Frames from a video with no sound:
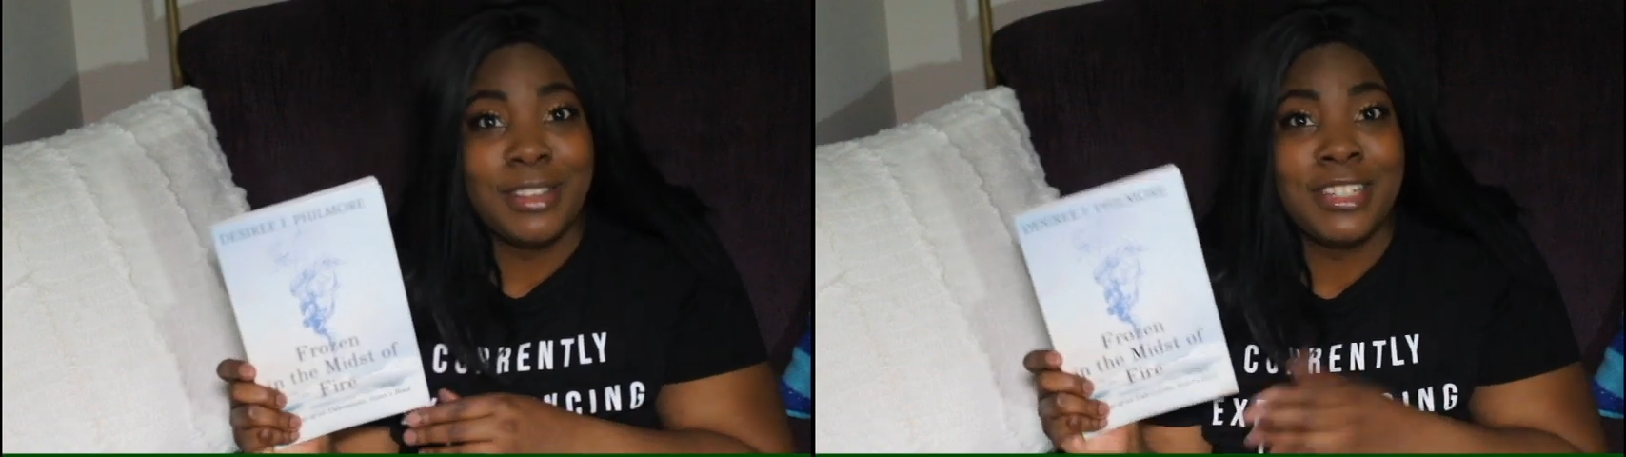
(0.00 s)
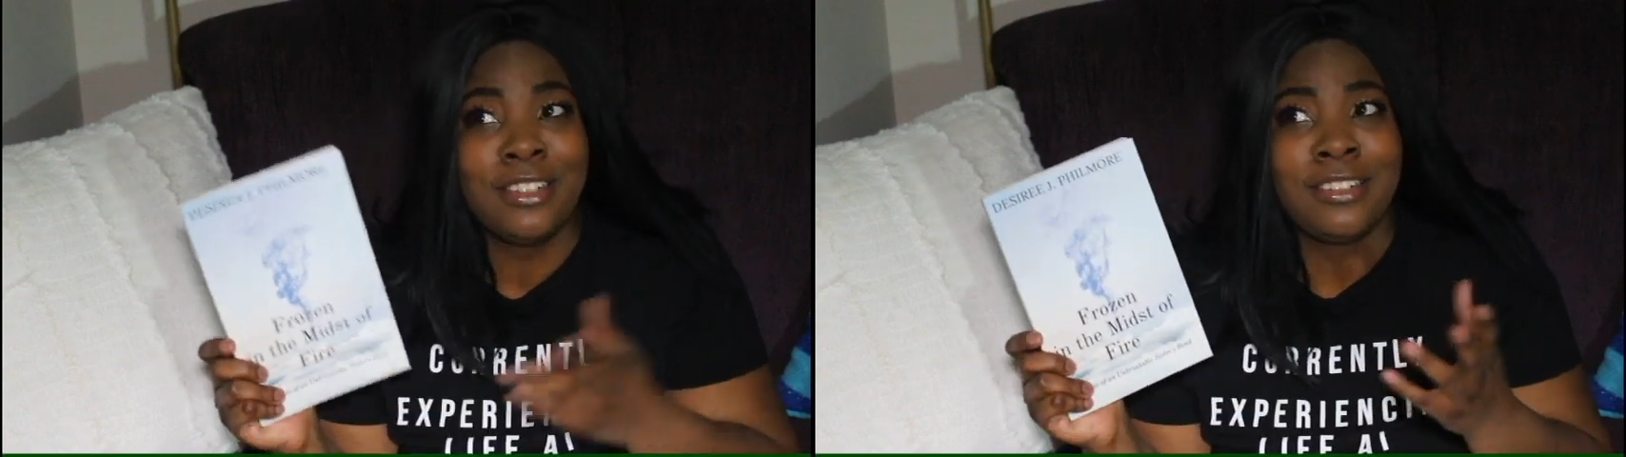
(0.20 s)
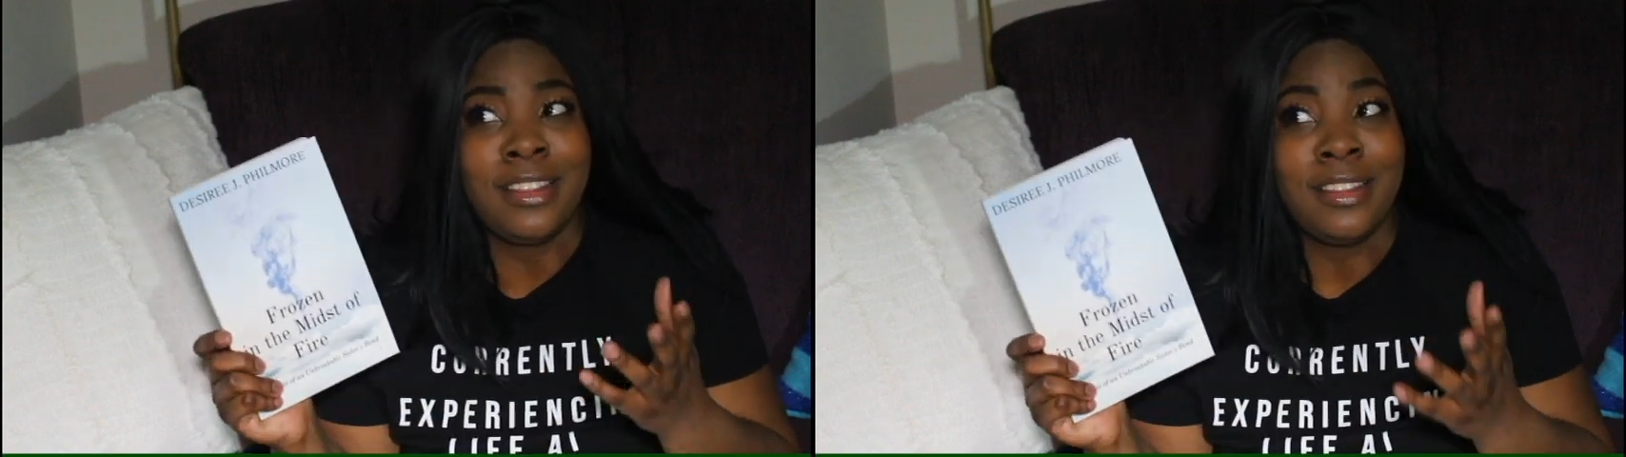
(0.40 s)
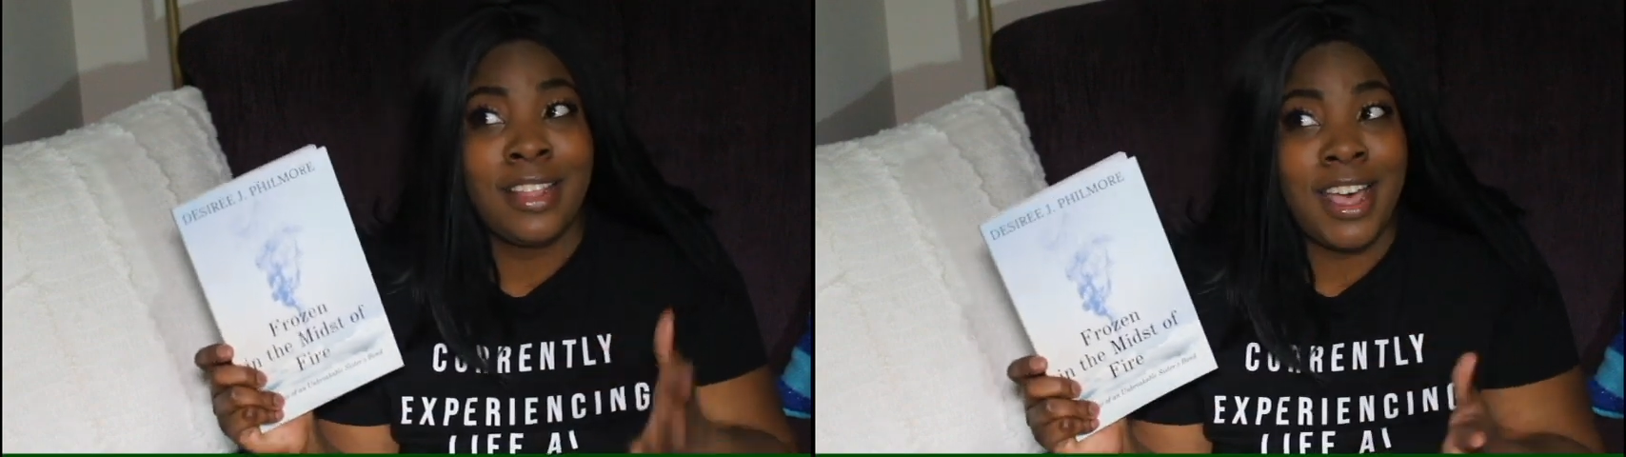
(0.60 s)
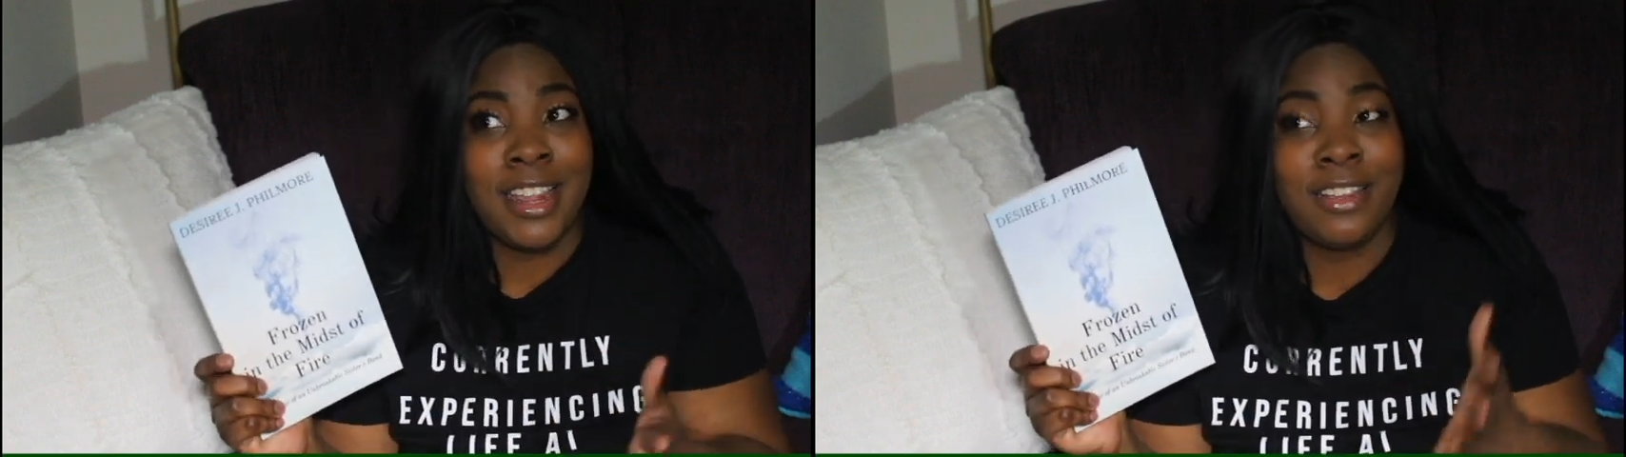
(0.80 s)
because there's a
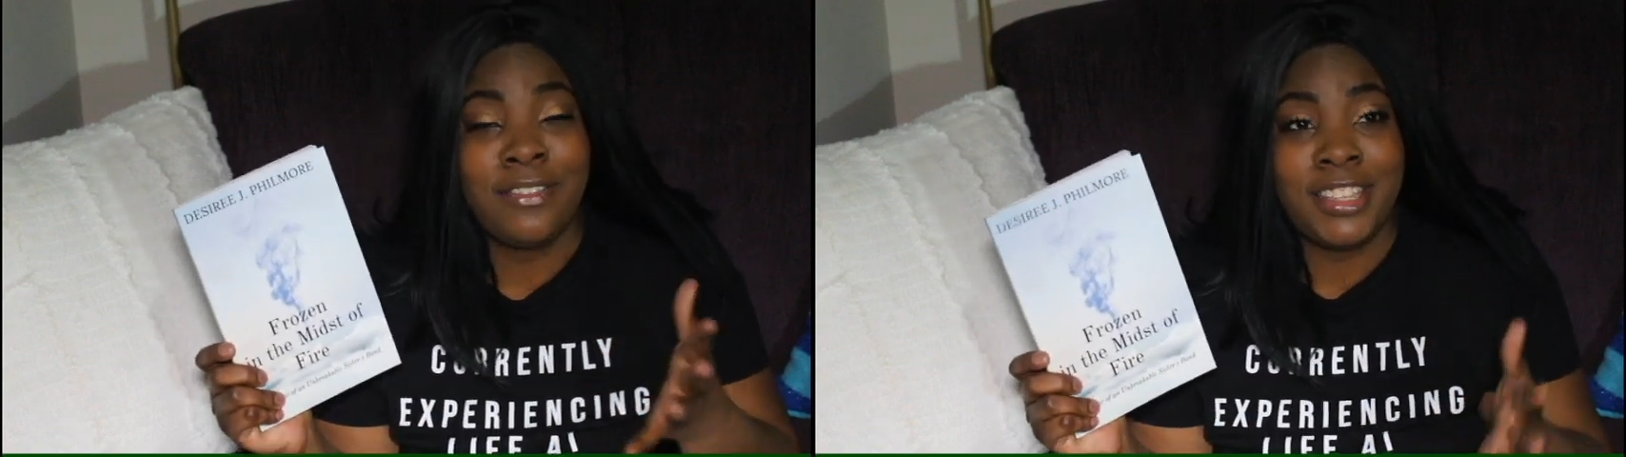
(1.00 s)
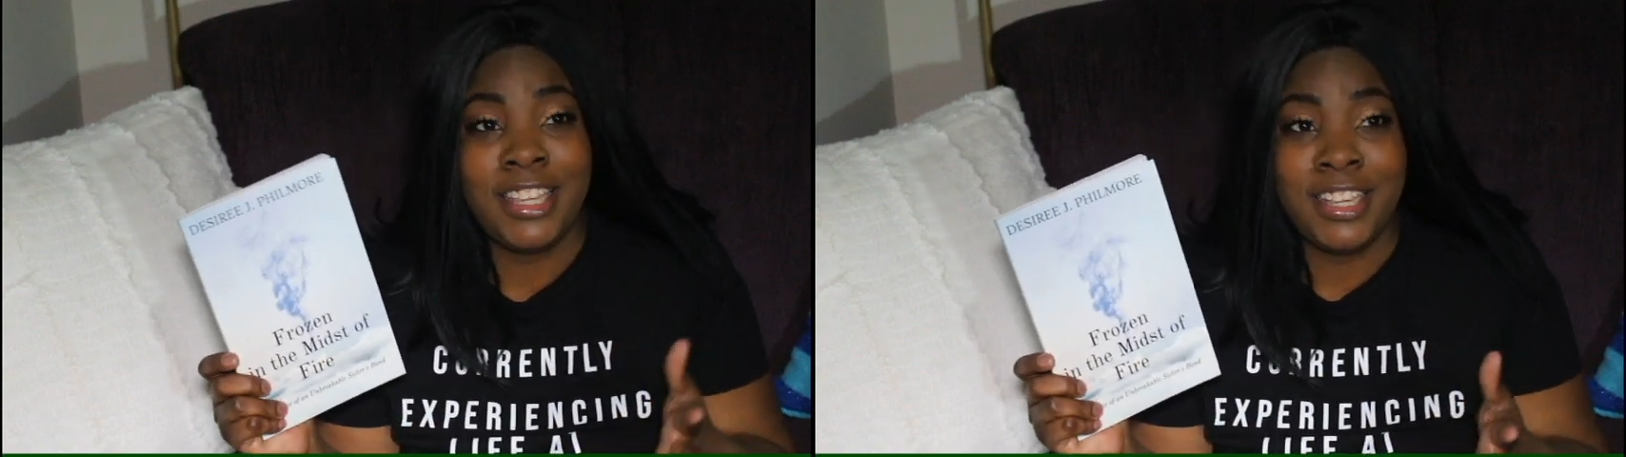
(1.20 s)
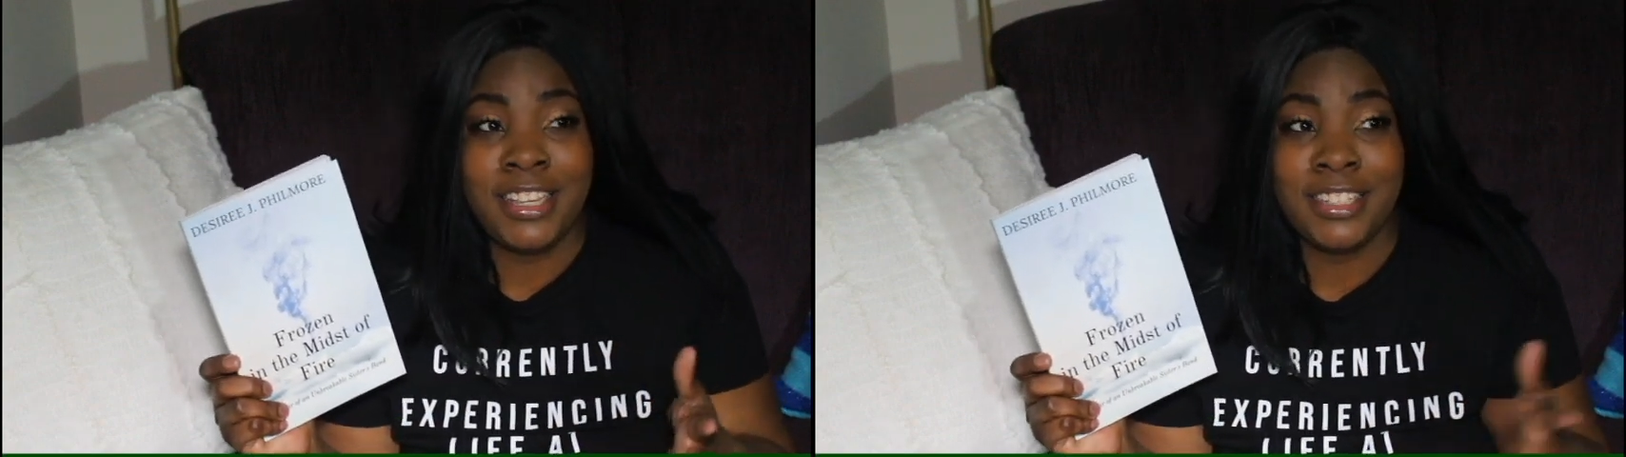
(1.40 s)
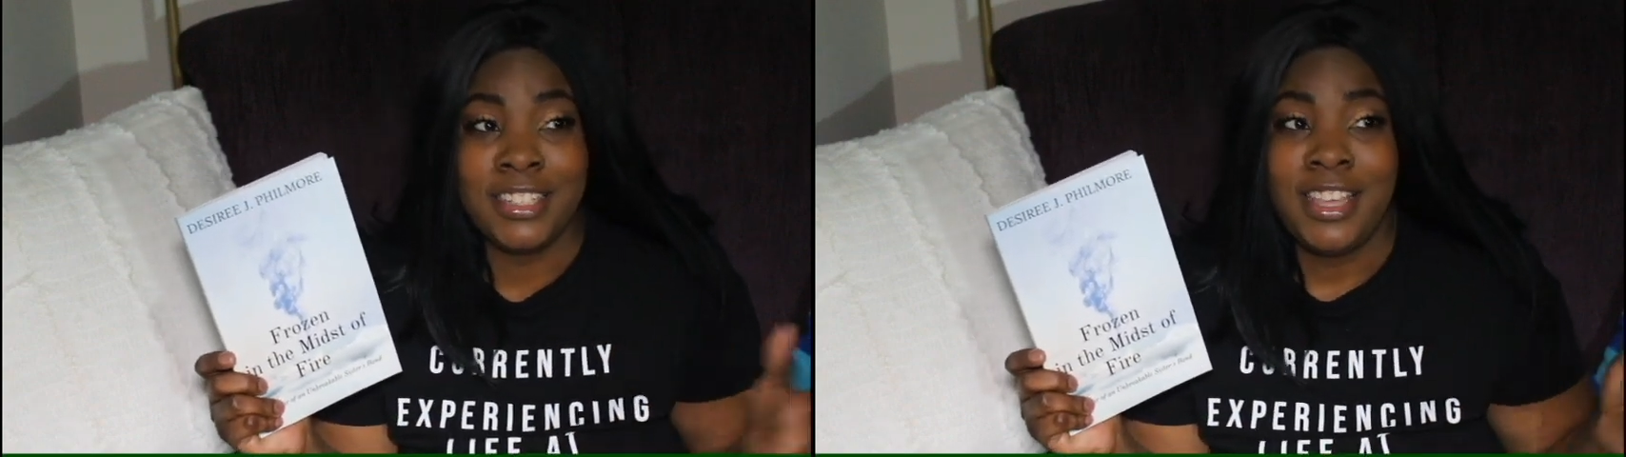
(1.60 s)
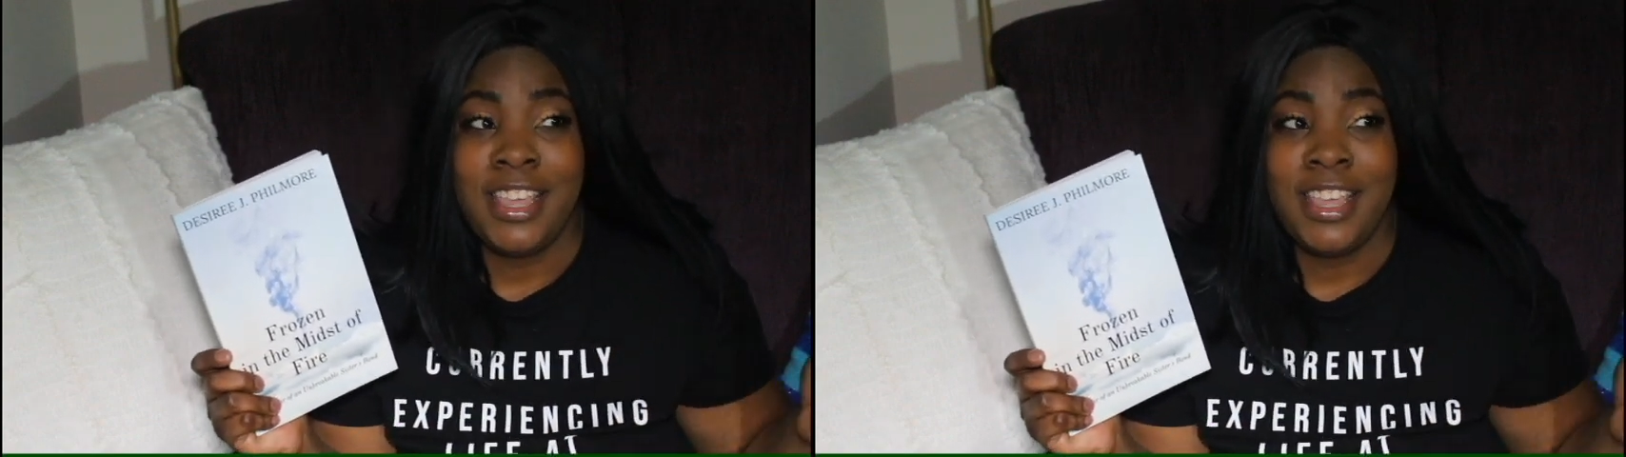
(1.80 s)
lot of things